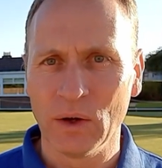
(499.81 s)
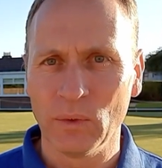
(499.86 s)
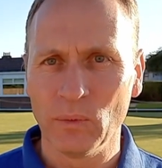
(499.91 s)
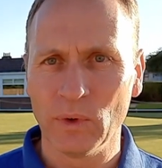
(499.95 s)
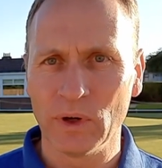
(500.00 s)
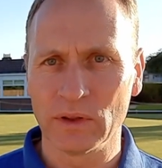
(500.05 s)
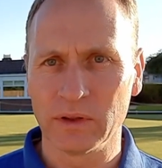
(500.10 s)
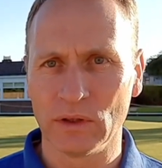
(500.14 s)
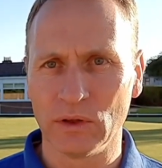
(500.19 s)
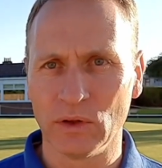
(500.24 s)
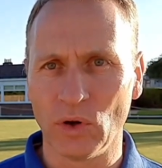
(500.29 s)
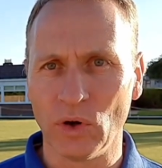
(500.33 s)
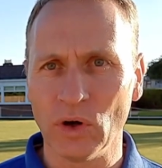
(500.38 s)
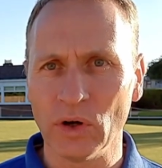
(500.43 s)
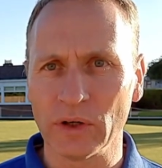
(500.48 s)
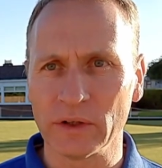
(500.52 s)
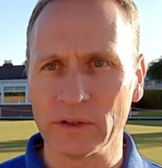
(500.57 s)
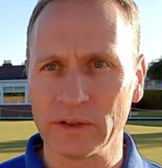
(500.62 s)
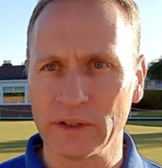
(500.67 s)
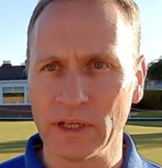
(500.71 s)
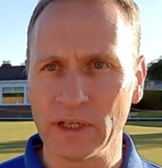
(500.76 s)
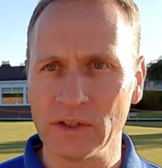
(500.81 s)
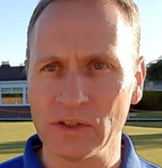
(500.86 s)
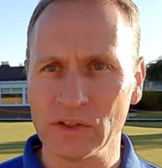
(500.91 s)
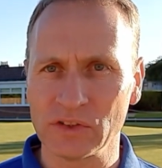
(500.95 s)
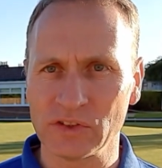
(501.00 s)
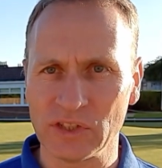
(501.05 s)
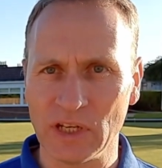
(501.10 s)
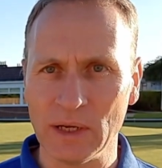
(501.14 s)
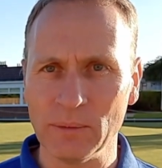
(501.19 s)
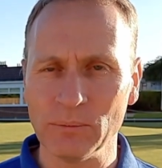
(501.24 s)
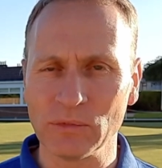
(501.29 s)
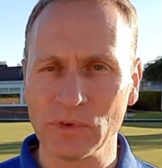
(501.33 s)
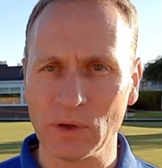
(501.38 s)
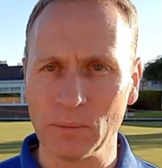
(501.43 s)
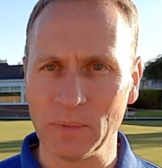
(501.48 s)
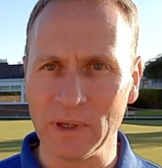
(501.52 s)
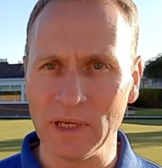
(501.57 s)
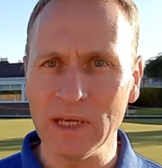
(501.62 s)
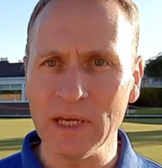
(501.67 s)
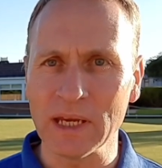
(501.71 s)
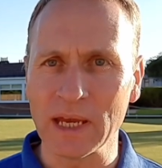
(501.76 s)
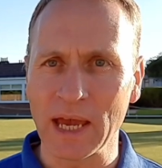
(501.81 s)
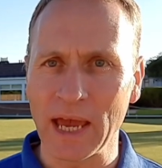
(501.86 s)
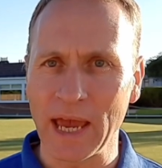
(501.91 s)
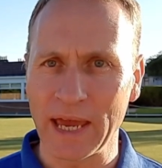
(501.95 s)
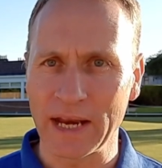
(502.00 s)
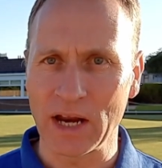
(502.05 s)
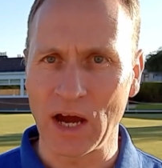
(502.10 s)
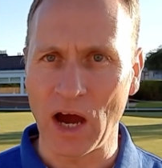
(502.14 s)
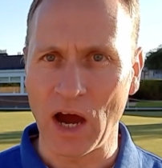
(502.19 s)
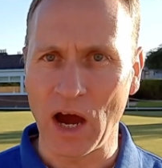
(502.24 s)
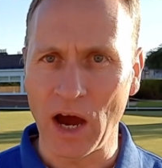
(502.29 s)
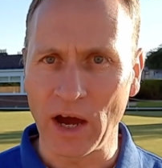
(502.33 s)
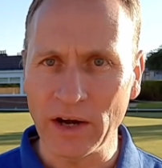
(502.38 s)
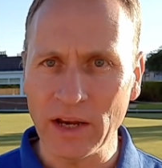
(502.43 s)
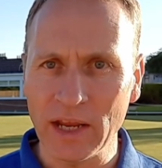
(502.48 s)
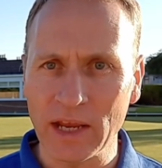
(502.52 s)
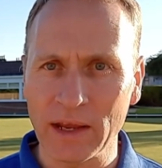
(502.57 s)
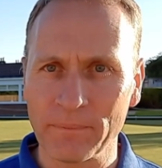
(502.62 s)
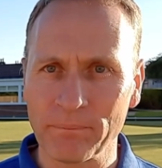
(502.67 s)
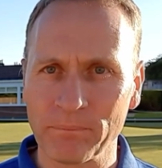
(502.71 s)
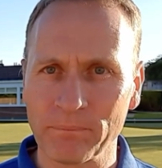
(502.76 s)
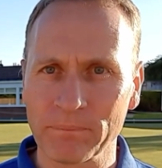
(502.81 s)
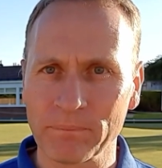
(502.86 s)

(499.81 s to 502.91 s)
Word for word: Well, the Lord didn't seem to be in a hurry.